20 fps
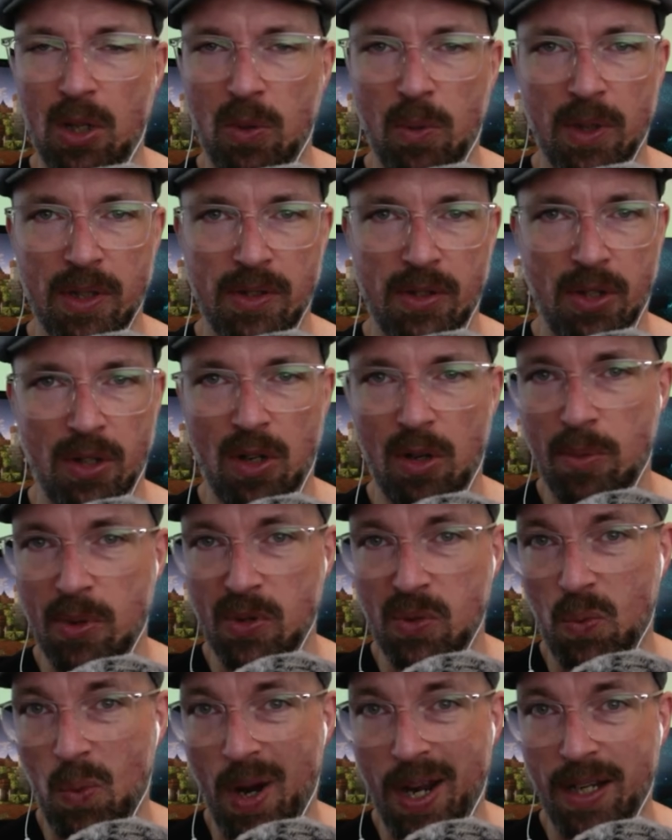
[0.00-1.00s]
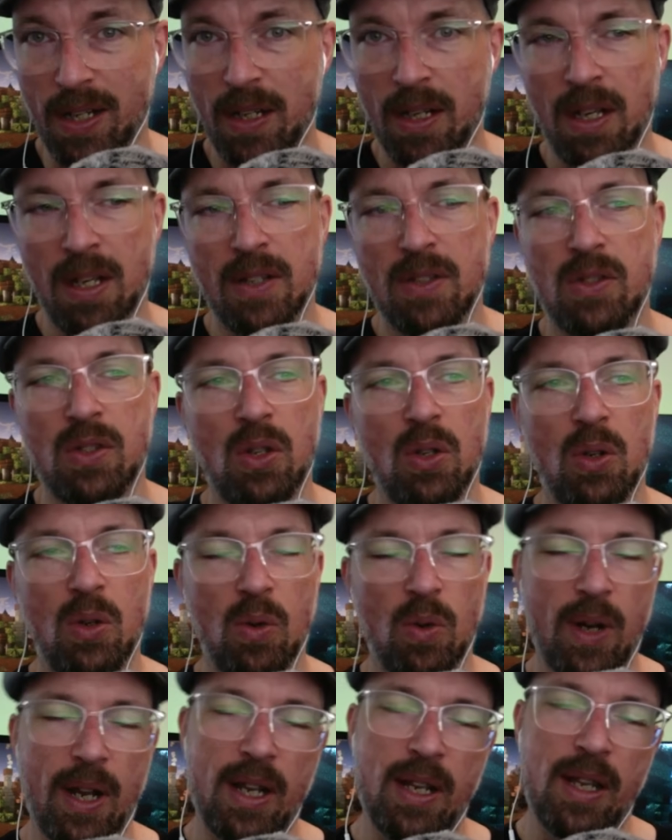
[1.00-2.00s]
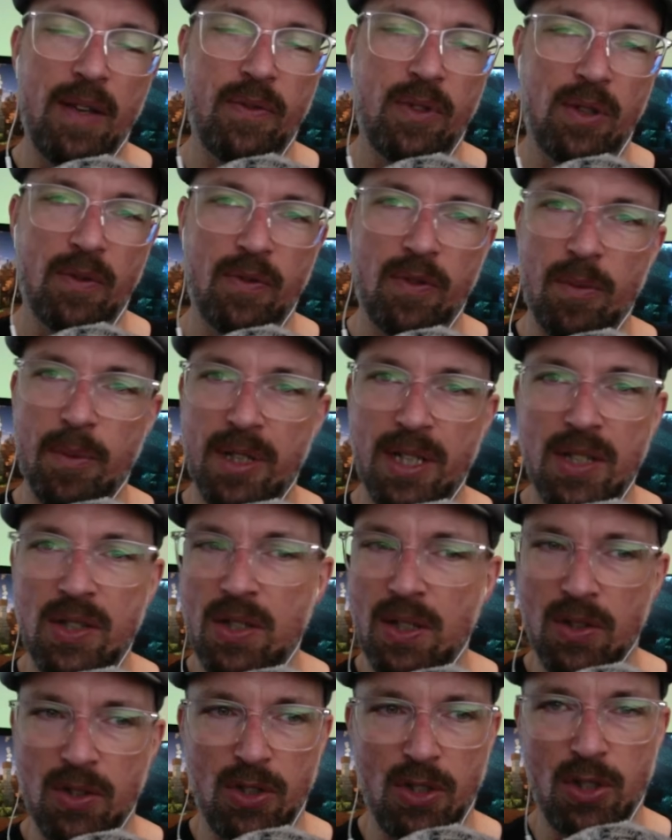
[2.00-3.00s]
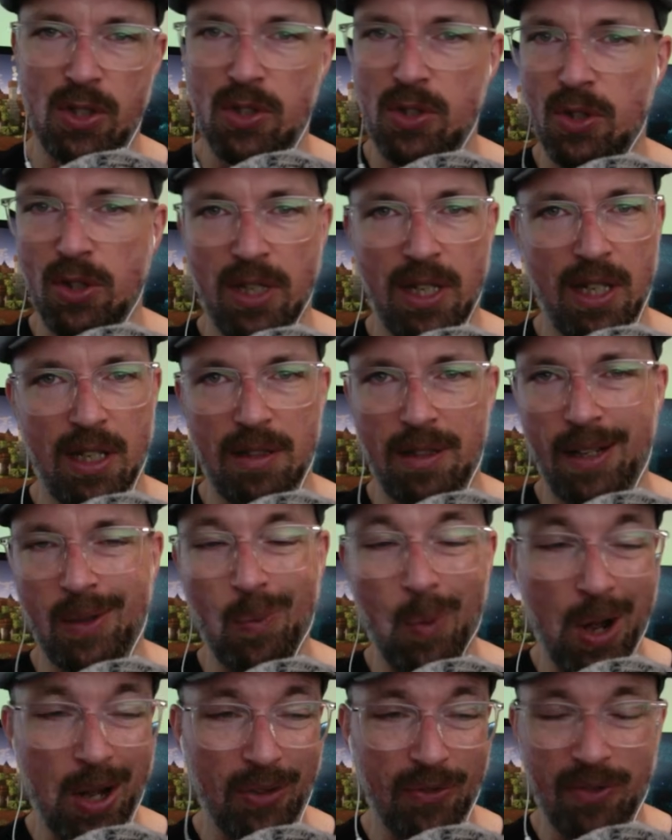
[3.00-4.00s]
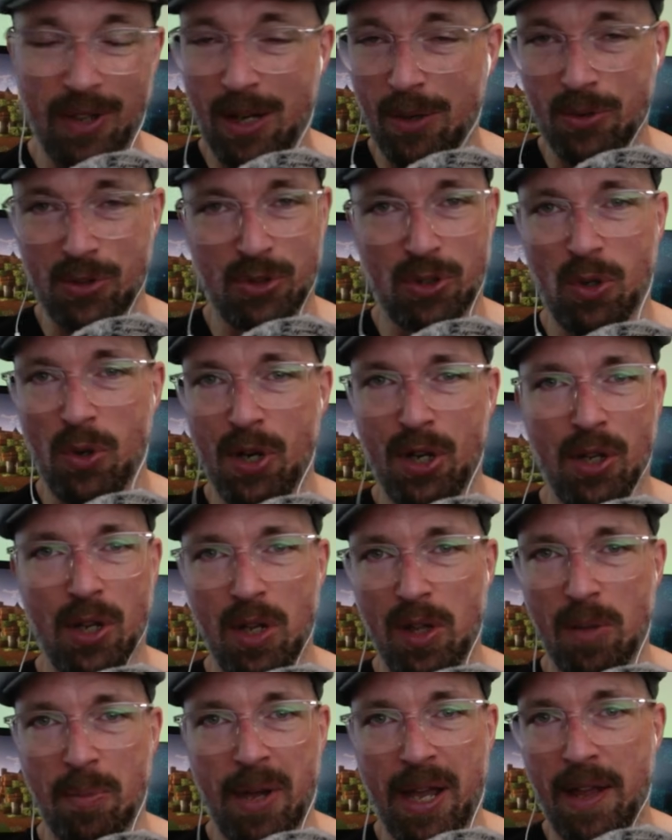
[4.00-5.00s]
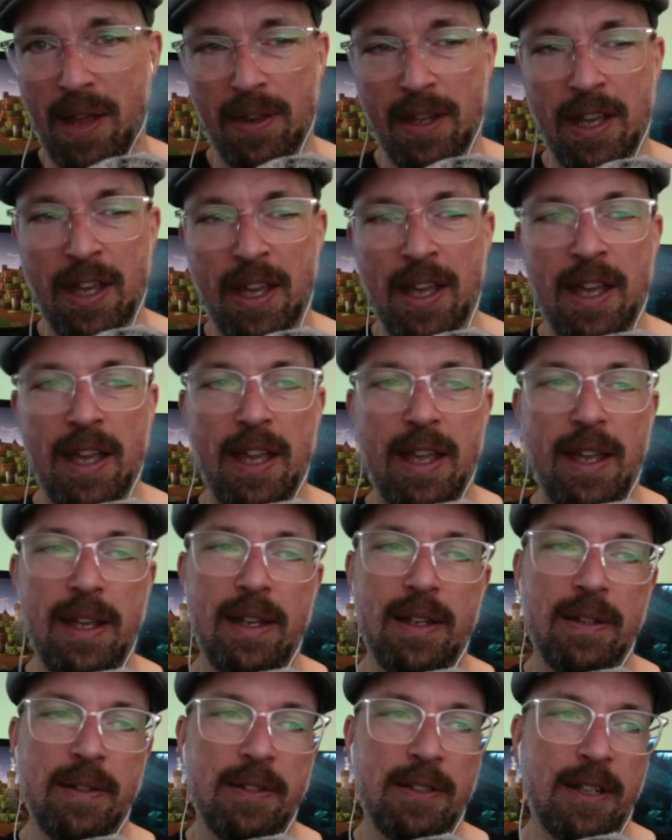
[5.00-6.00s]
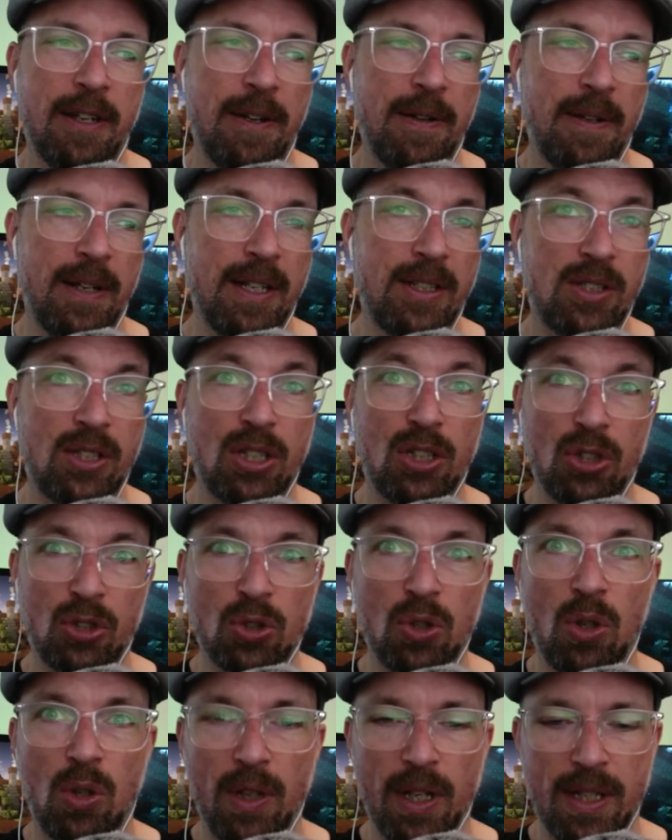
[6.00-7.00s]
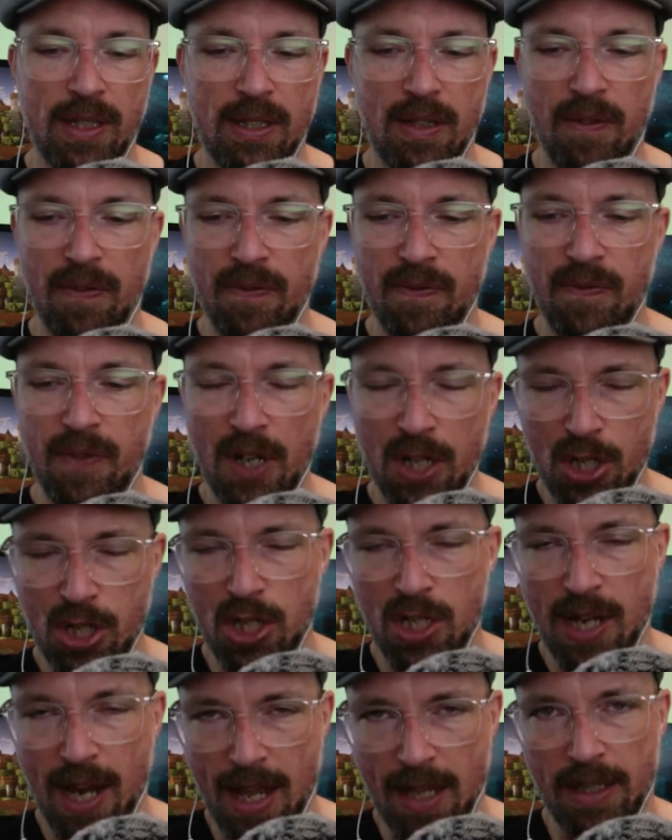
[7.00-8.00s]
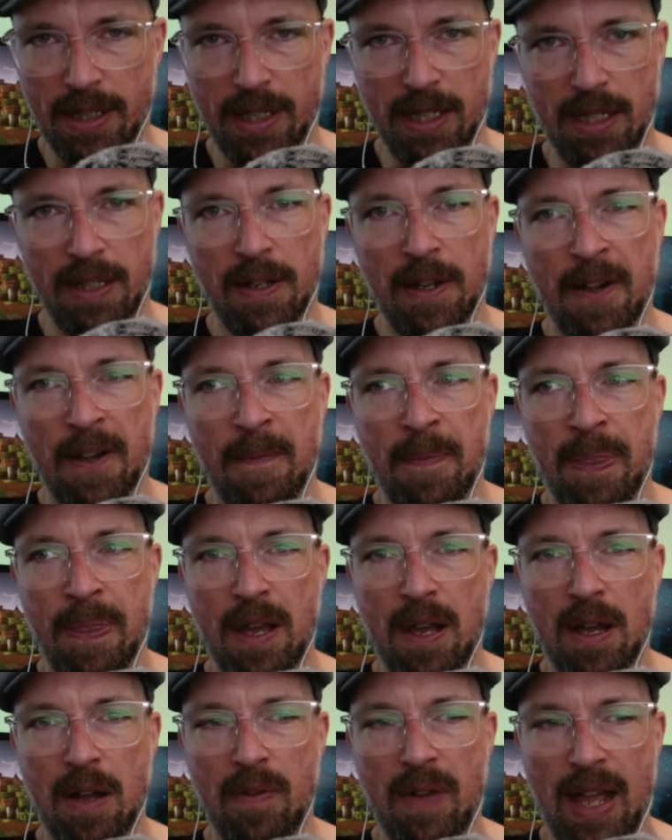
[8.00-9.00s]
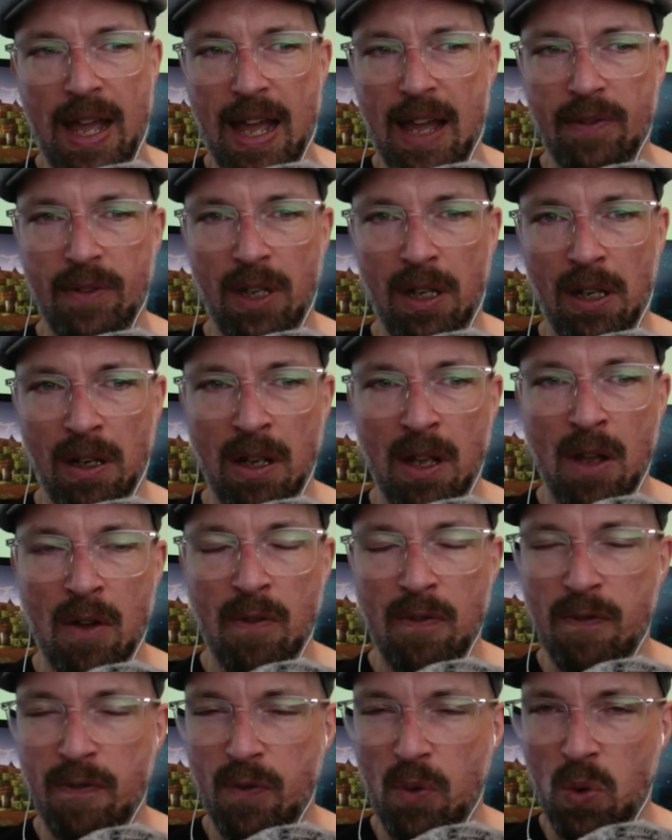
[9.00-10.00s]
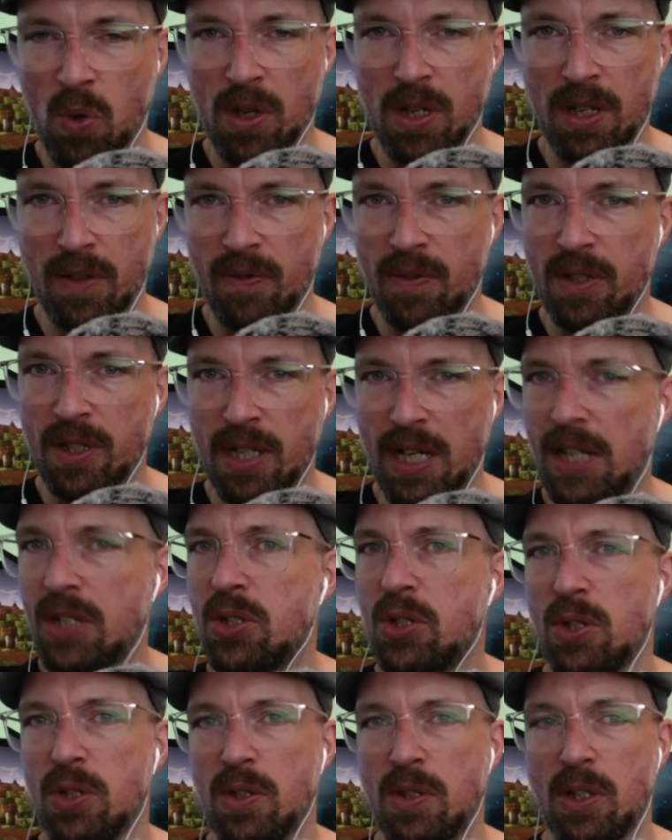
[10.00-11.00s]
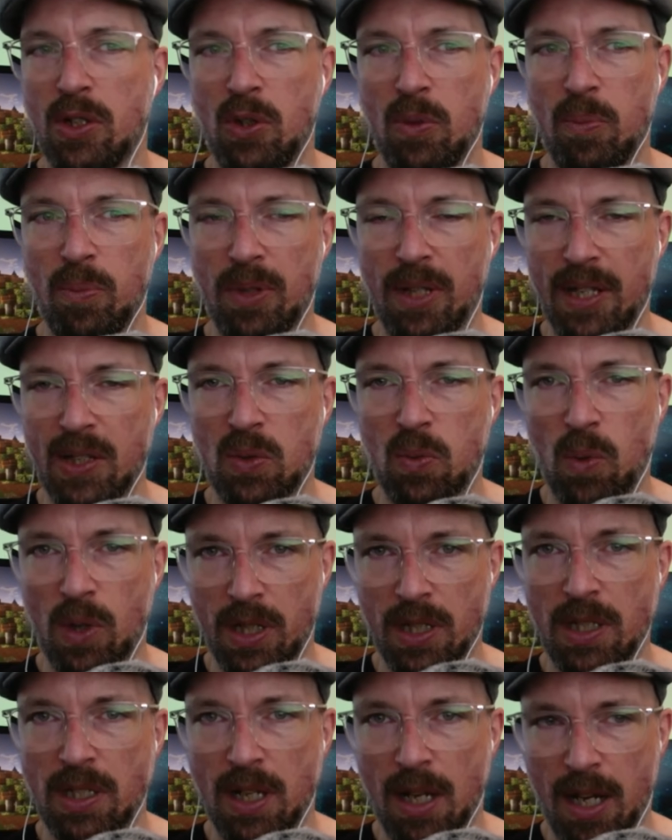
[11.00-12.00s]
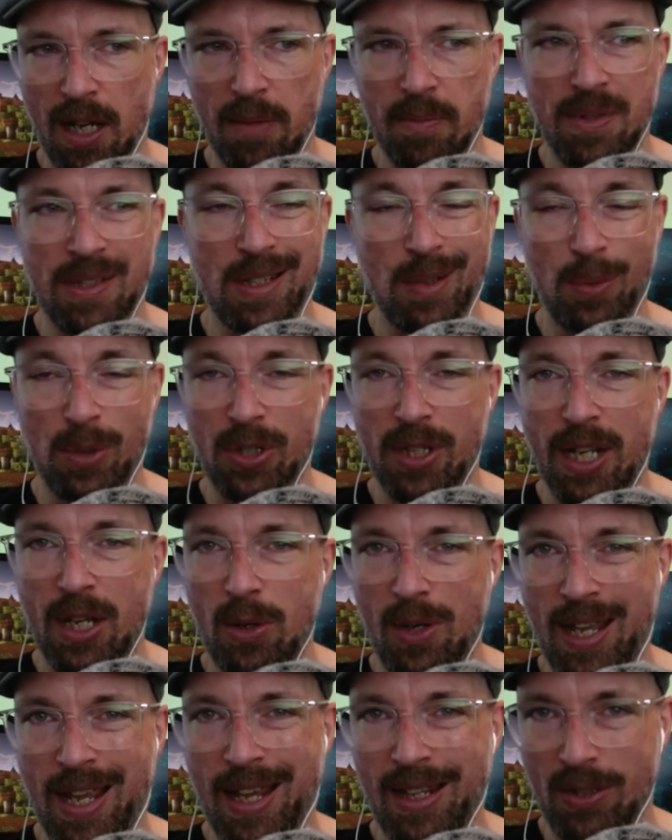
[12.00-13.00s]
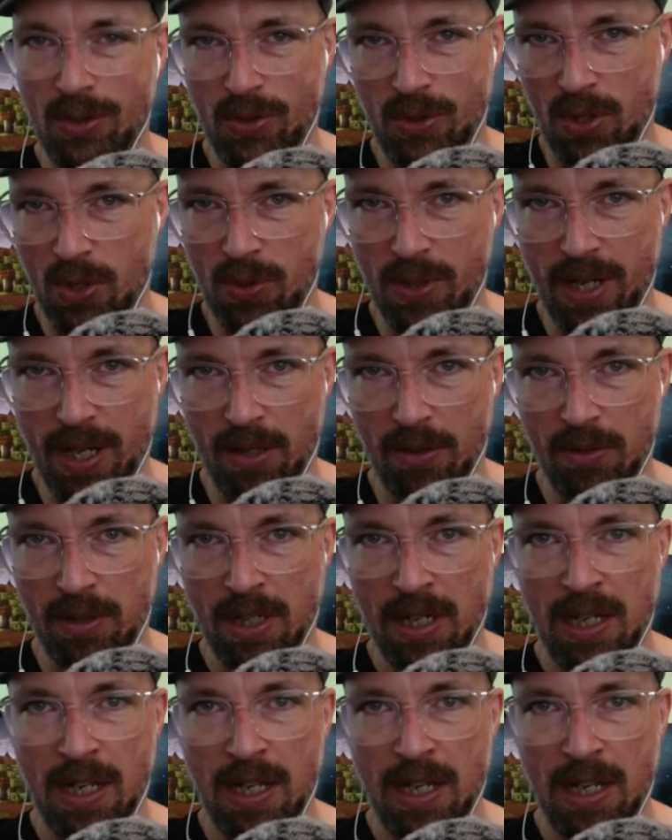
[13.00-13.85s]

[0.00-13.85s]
ones are almost white. So if you're from a distance, you're just looking at like wildflowers growing along the path. And it's the control. It's the functionality of having 4 different textures that you place one at a time, similar to how candles go down